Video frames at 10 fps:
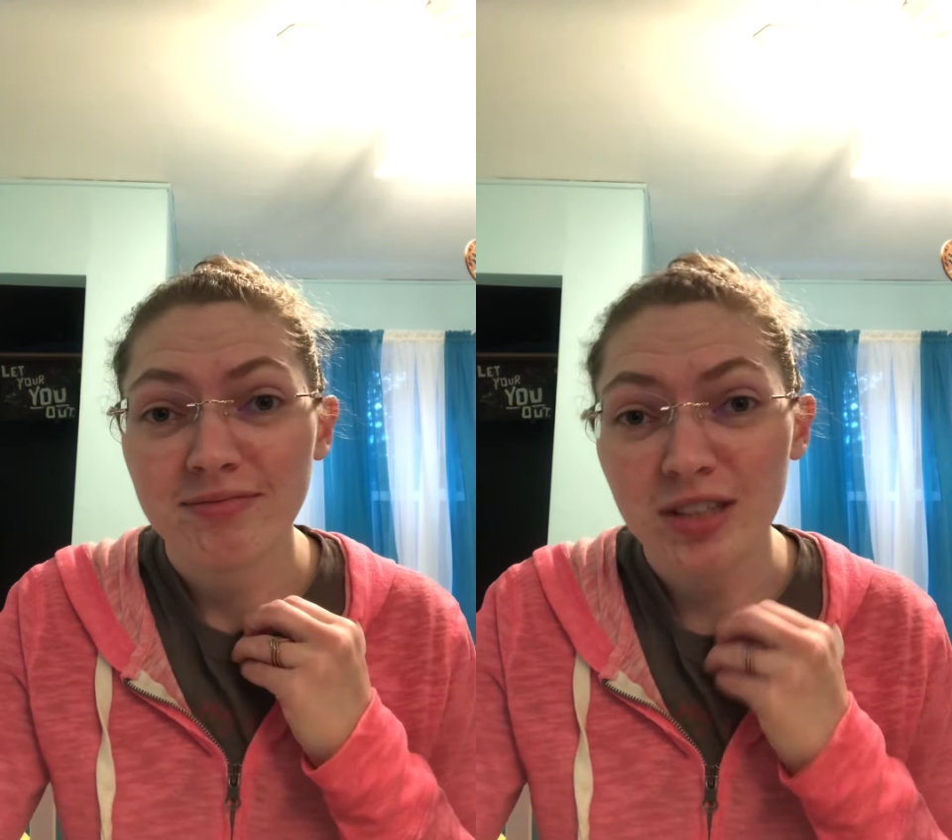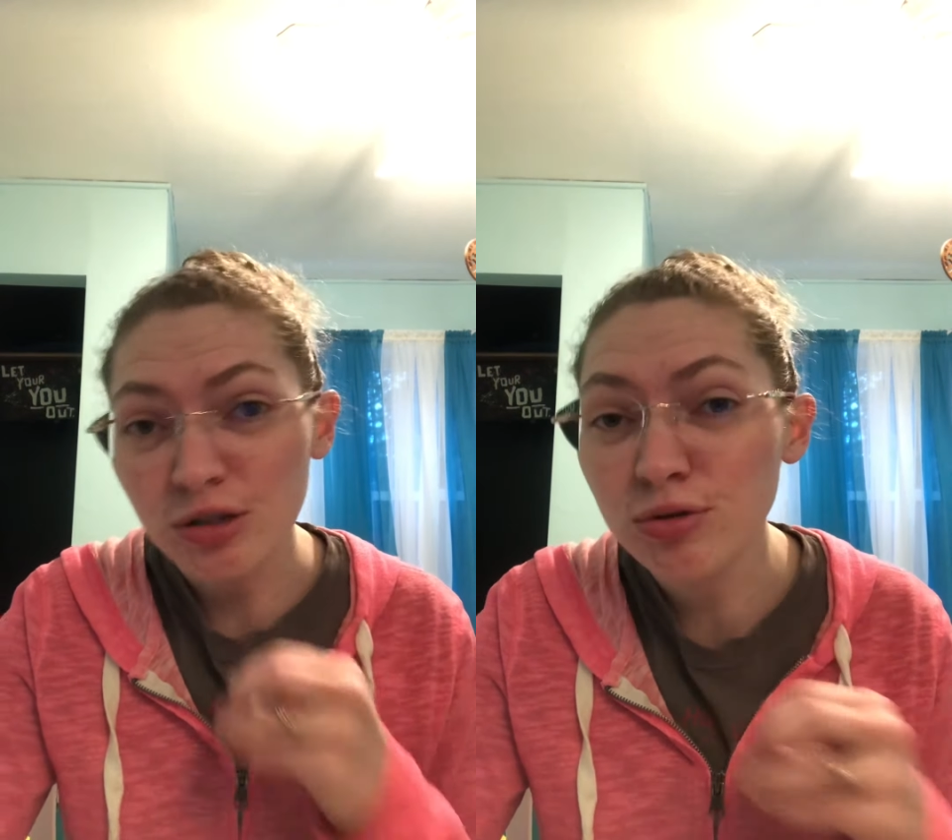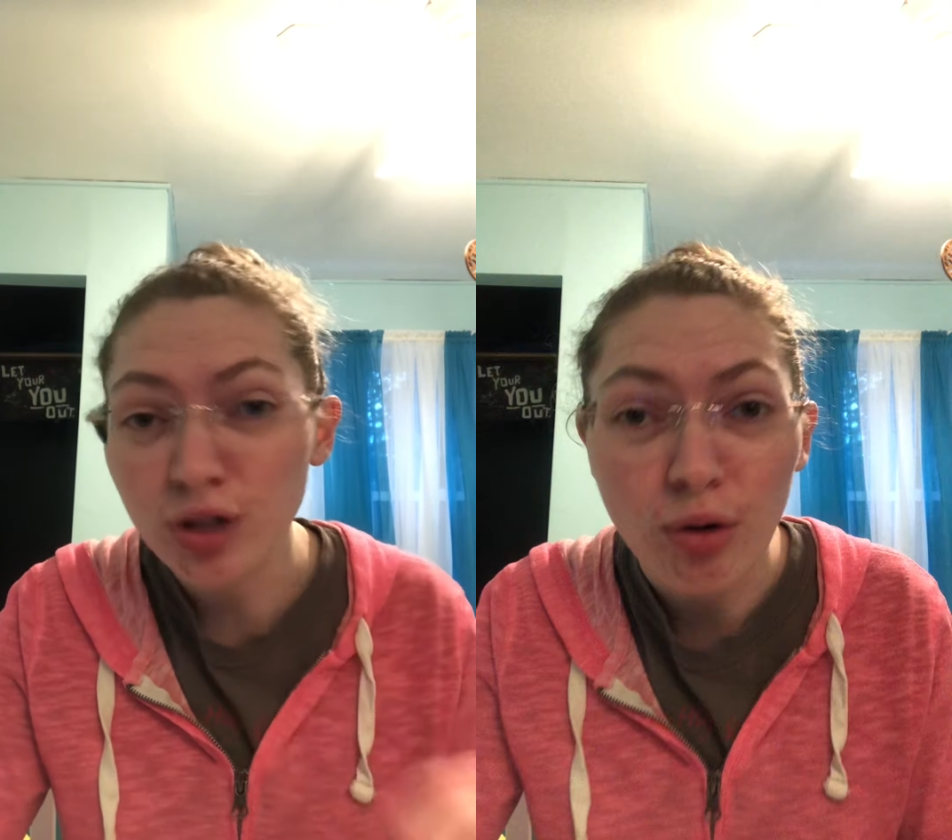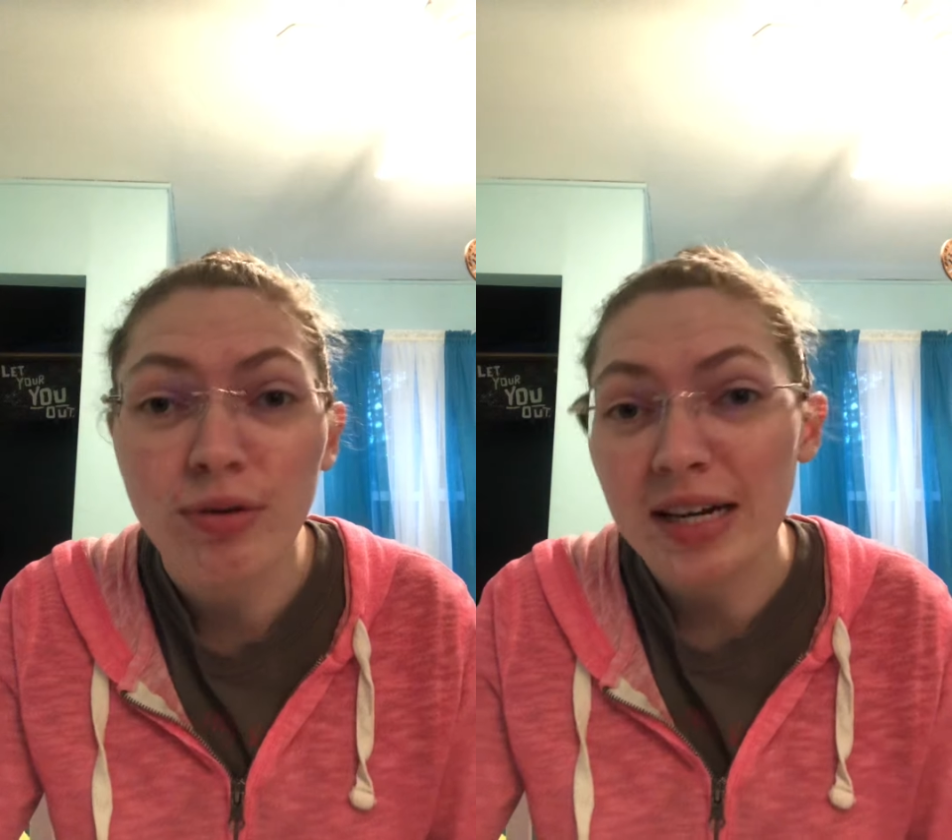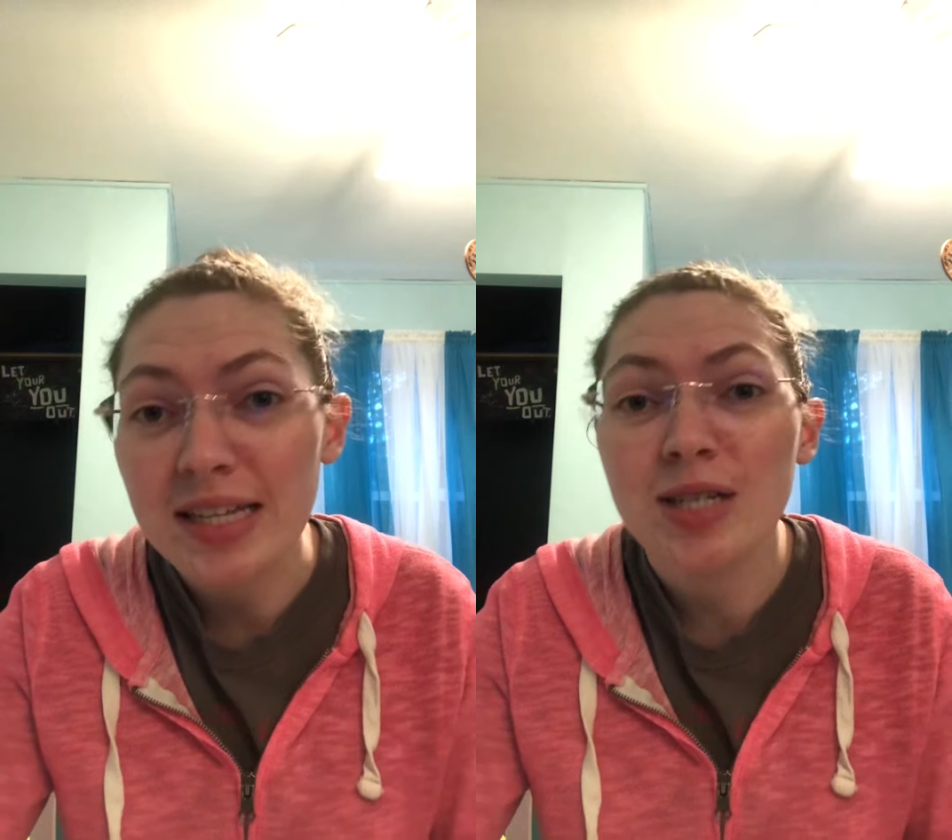You don't
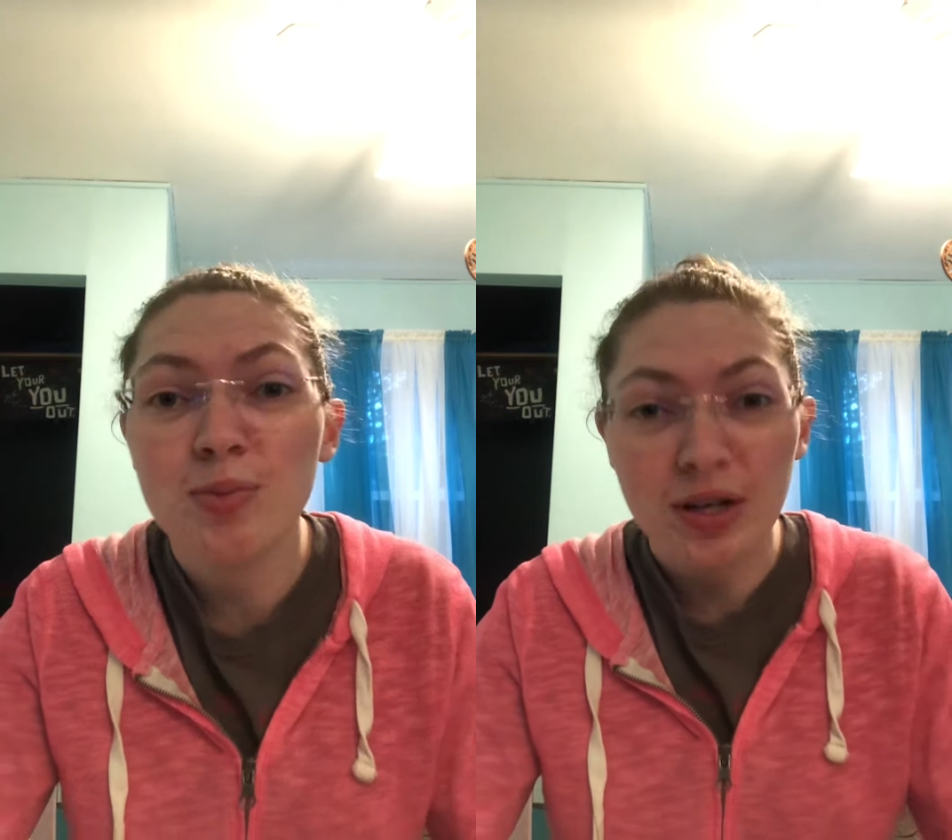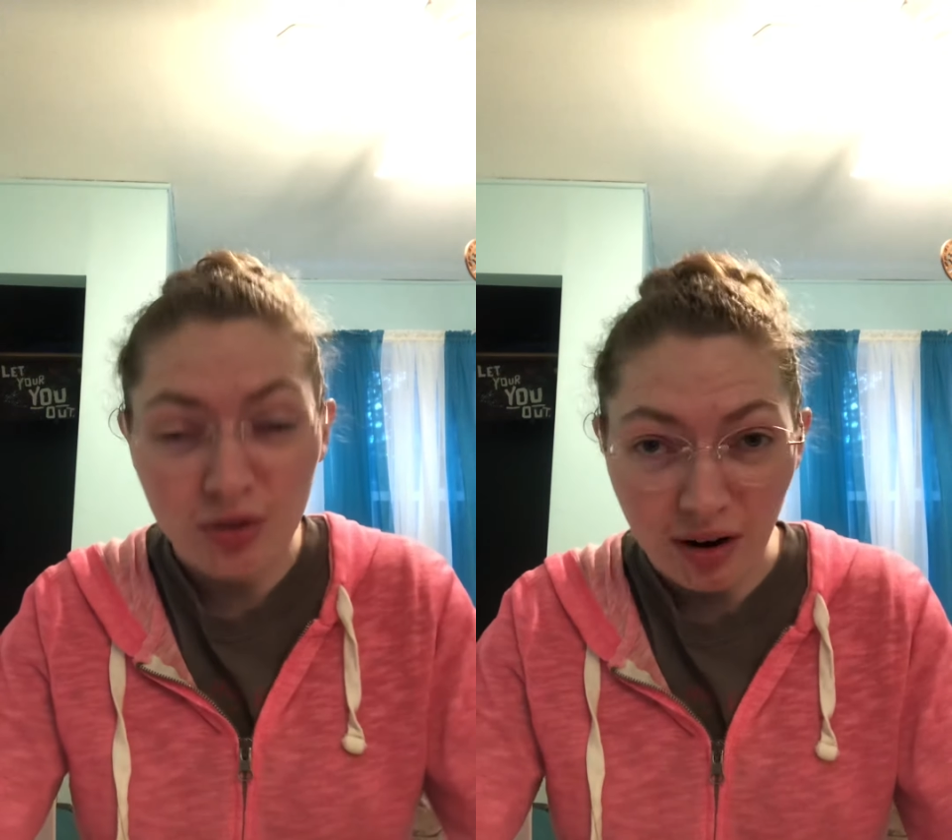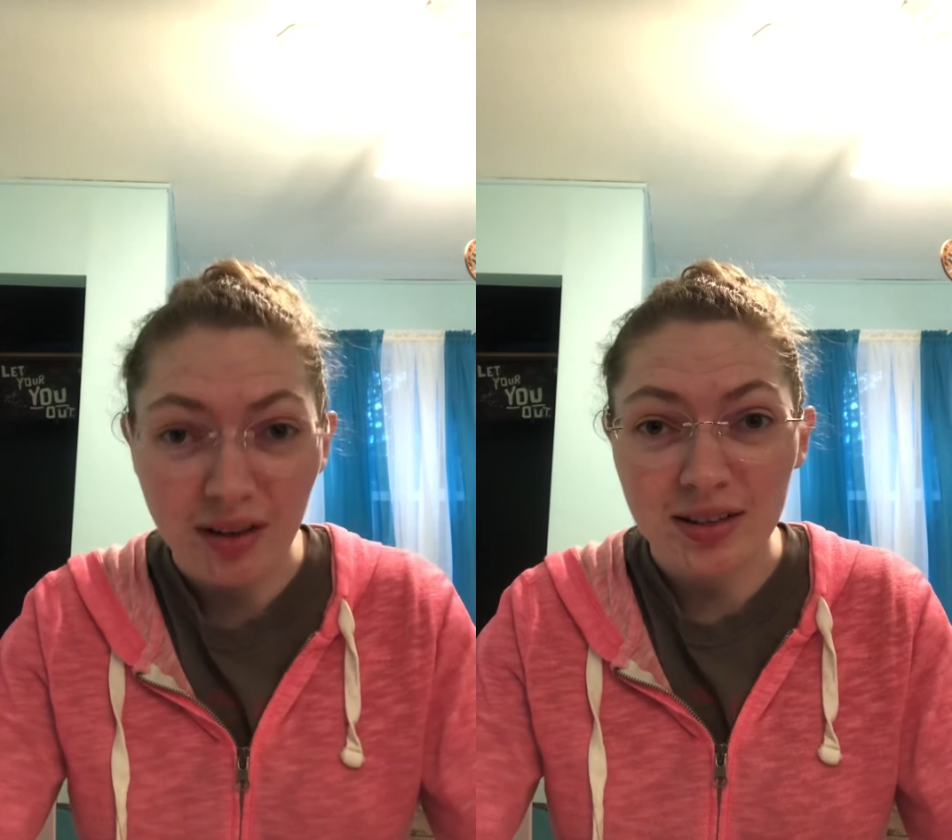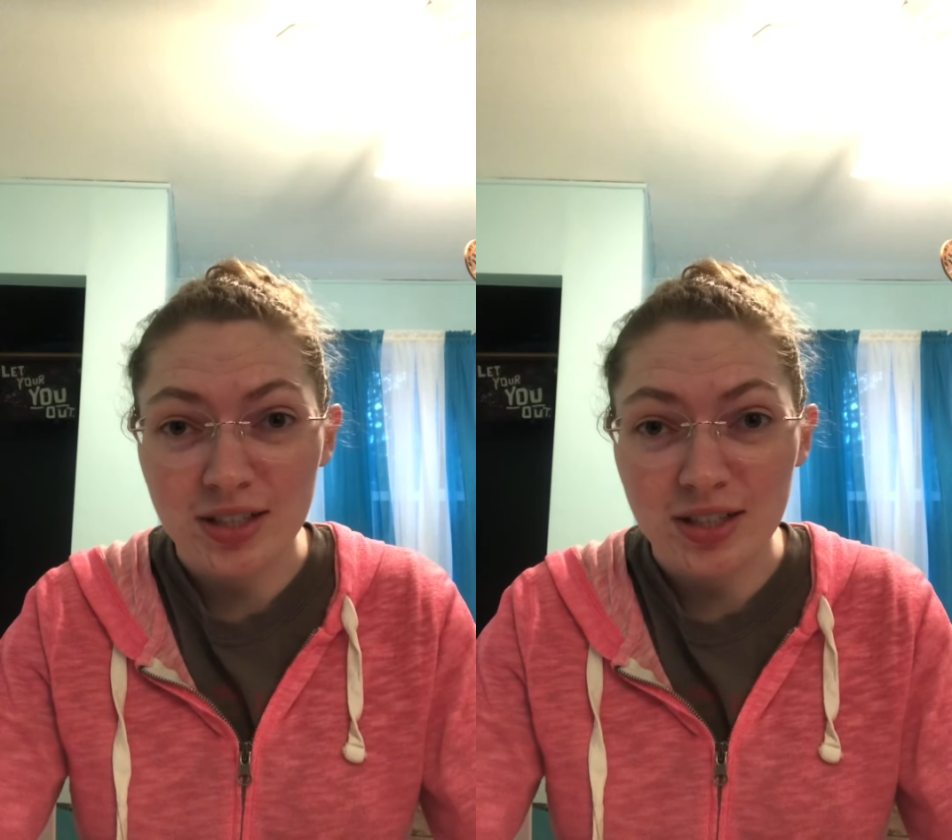need to be chronically